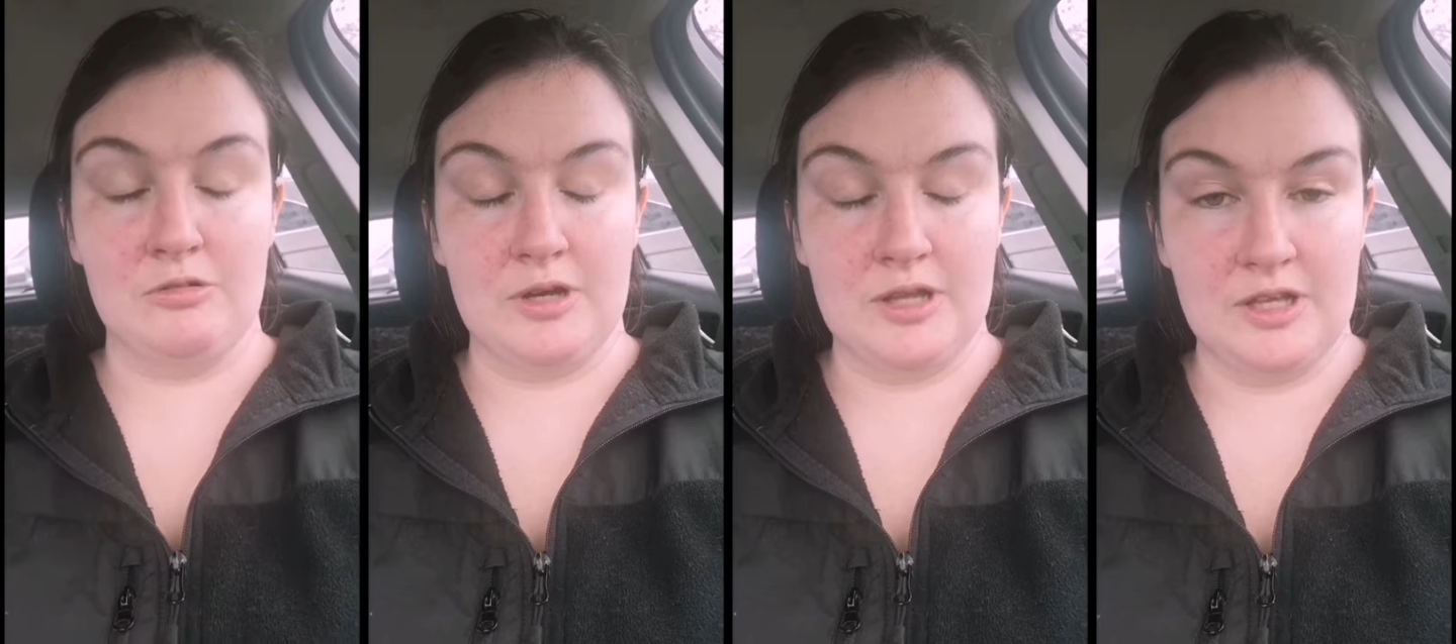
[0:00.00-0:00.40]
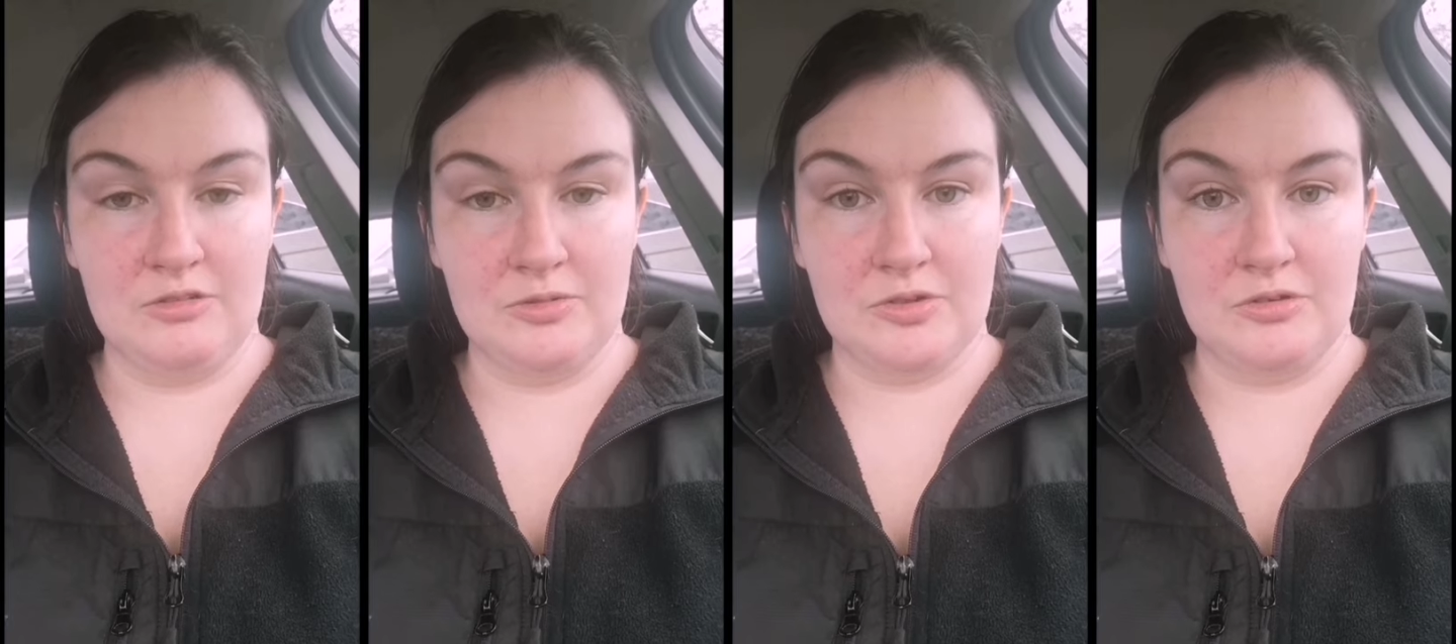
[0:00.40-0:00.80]
go get the
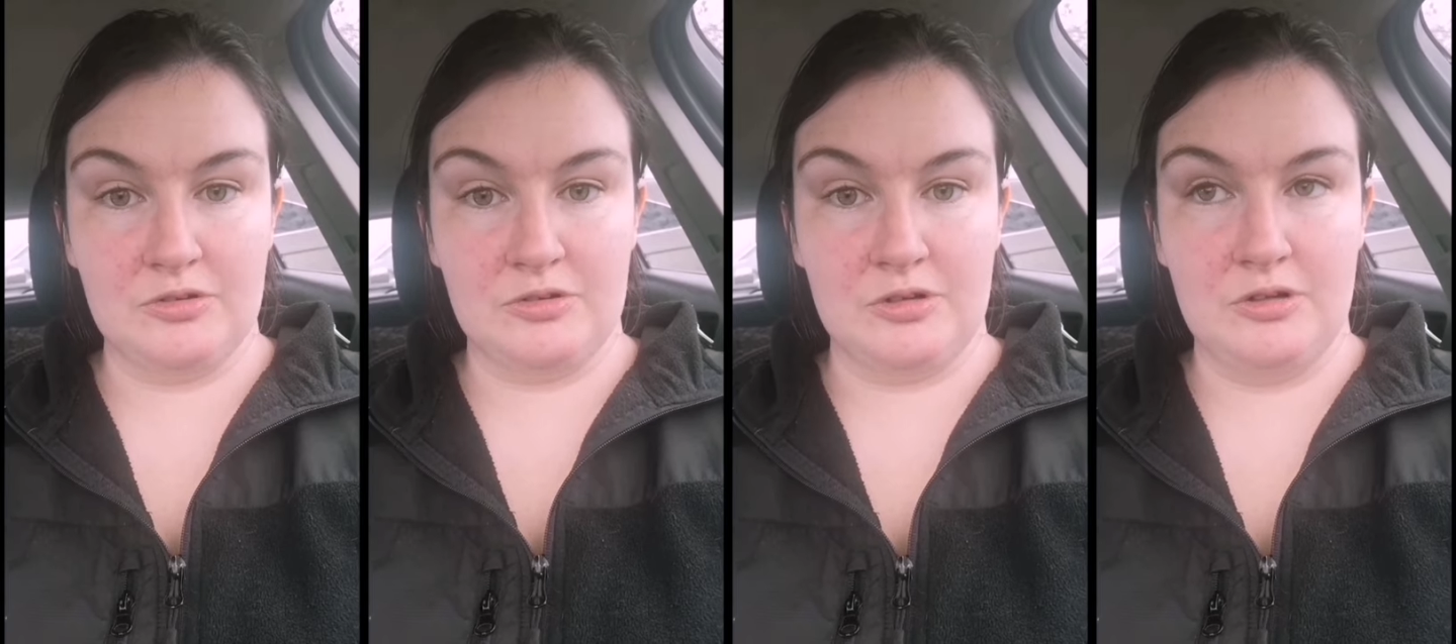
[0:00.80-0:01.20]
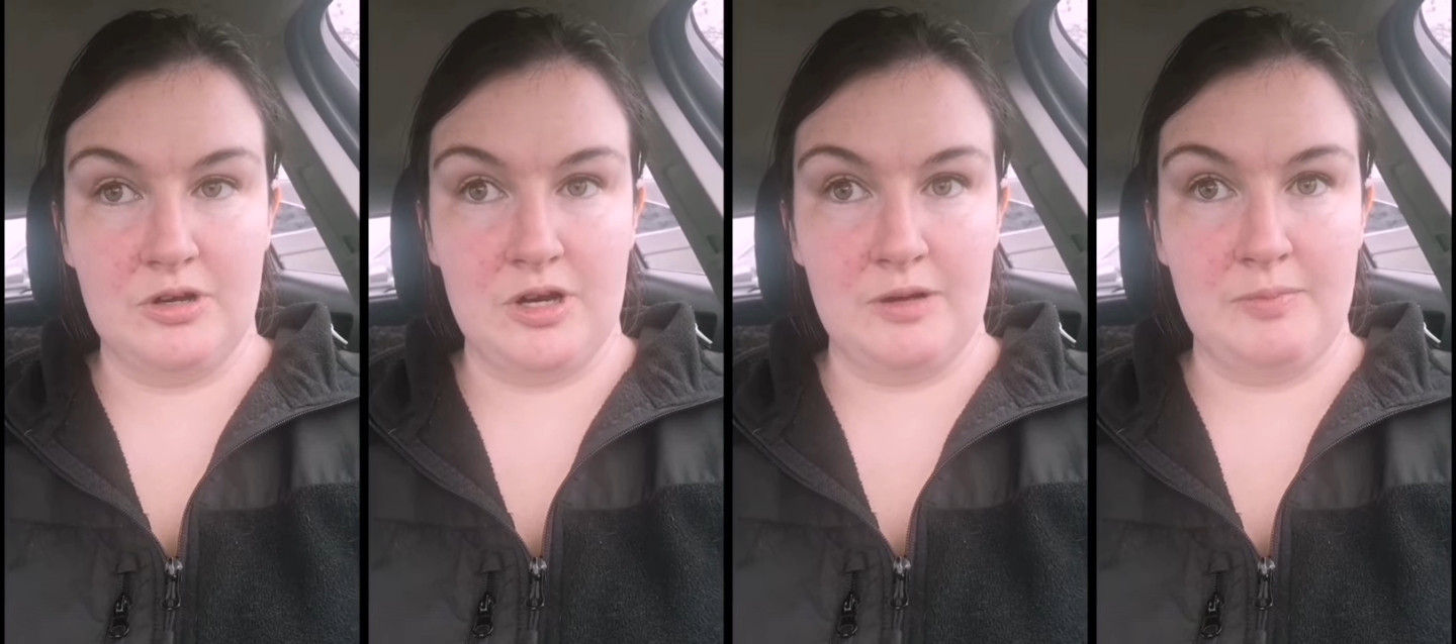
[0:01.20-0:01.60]
kids from school.
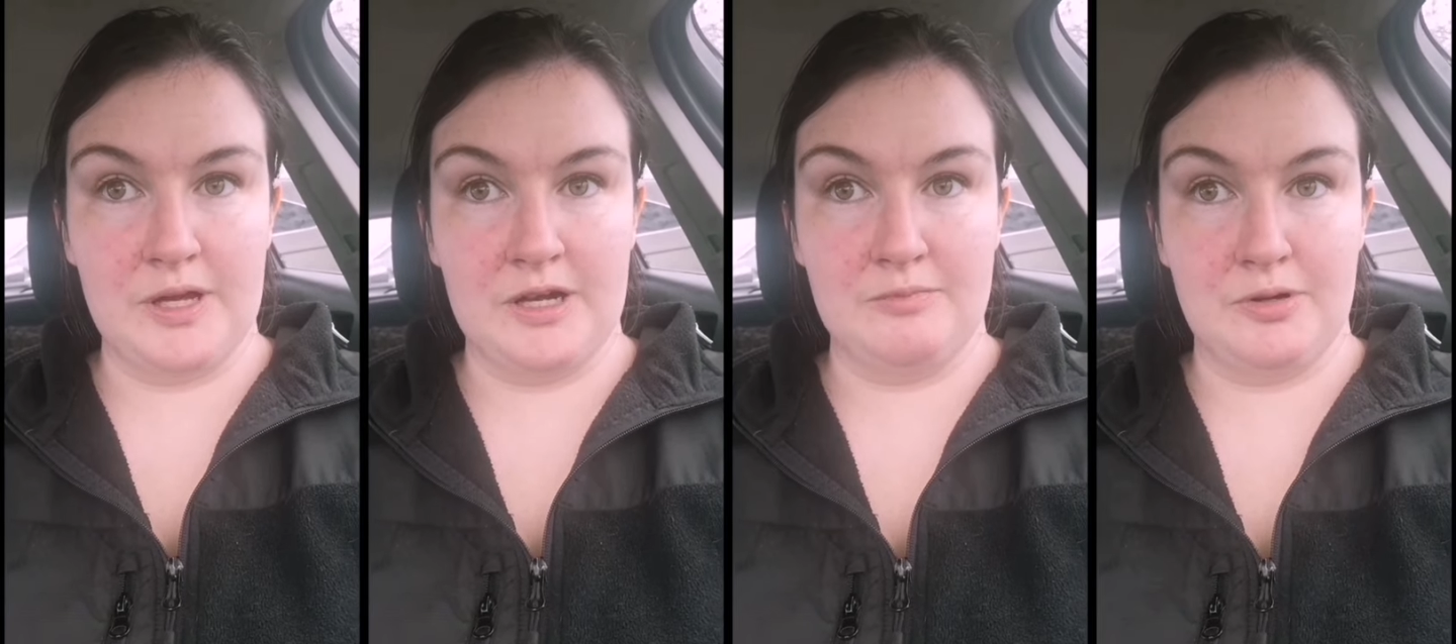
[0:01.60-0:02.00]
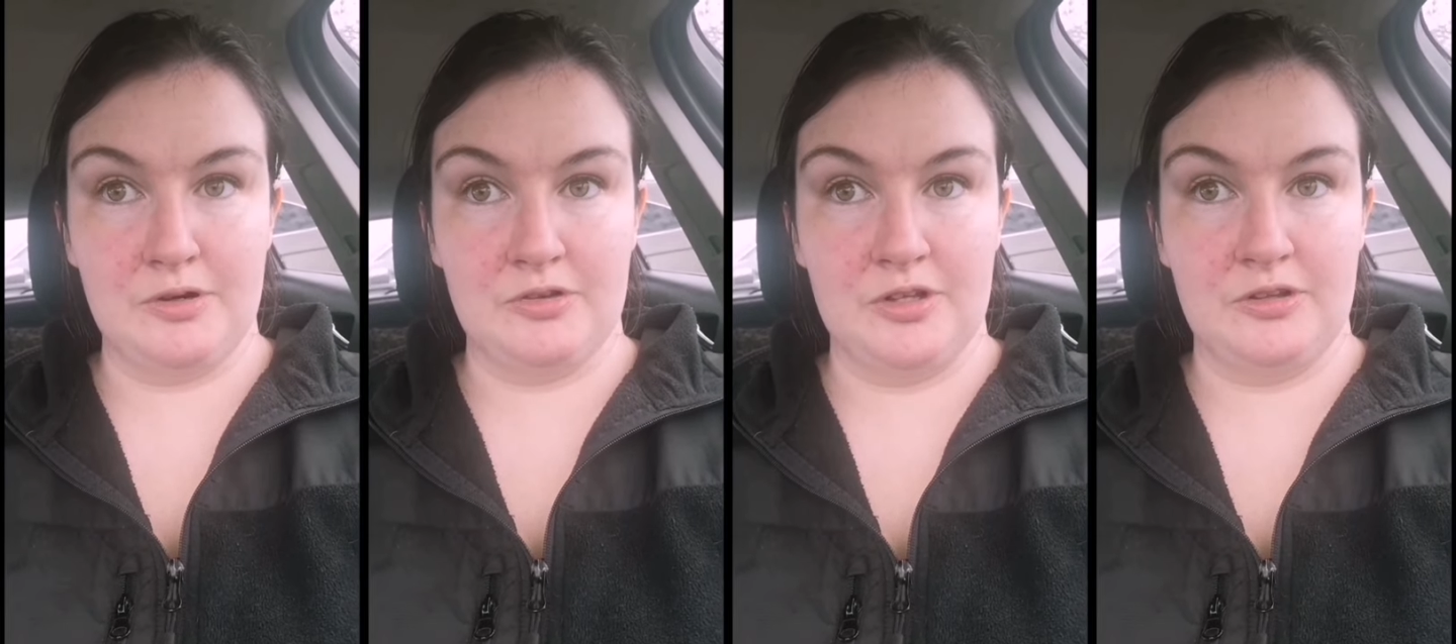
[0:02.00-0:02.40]
I'm picking up
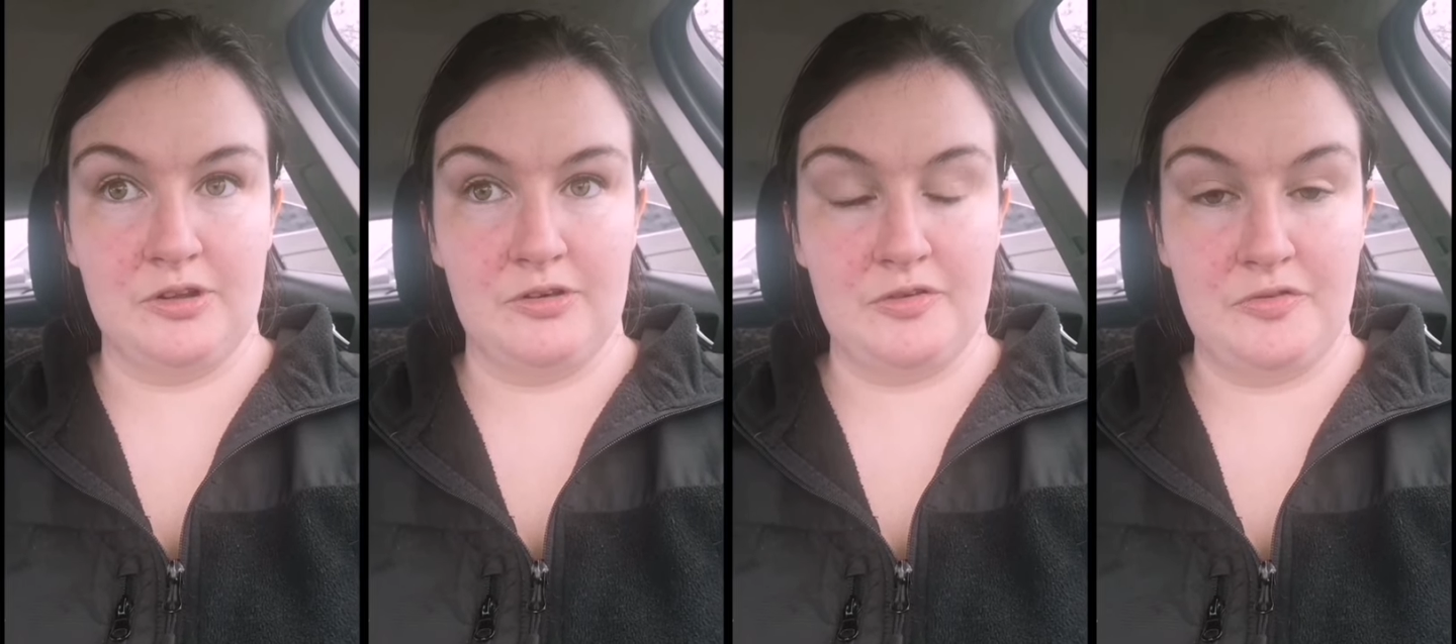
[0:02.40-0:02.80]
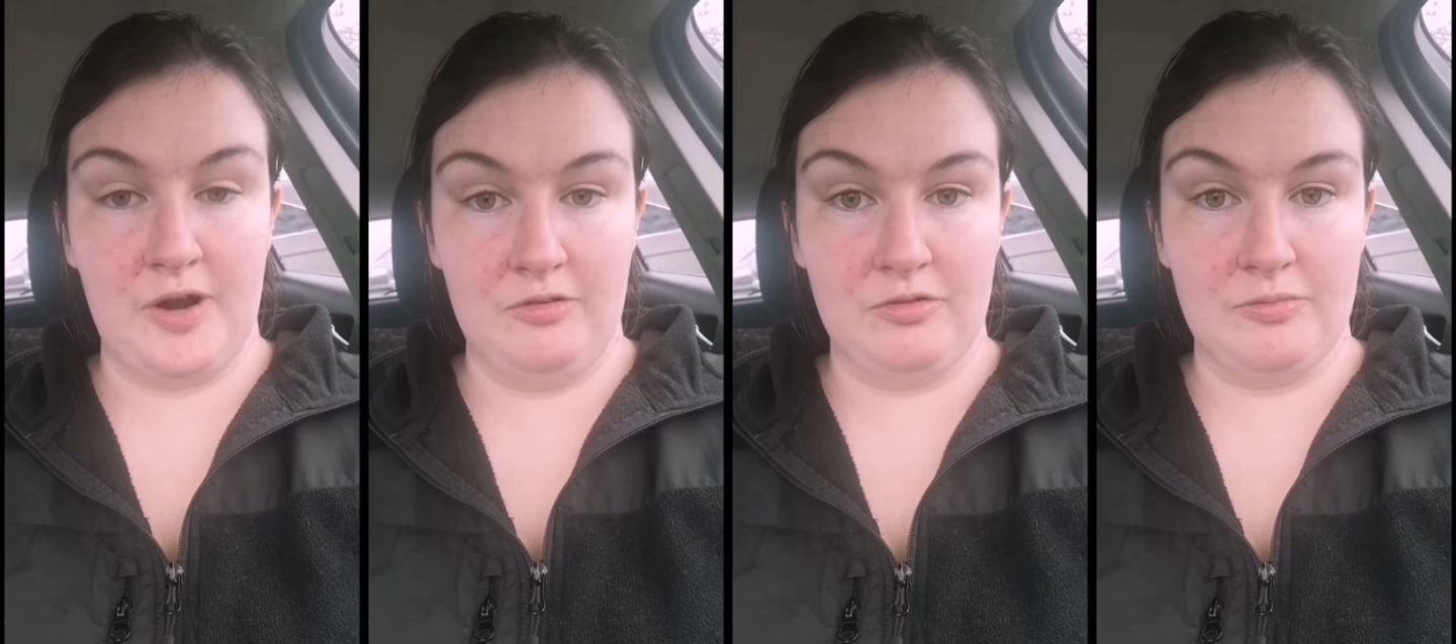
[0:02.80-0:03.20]
boxes of a friend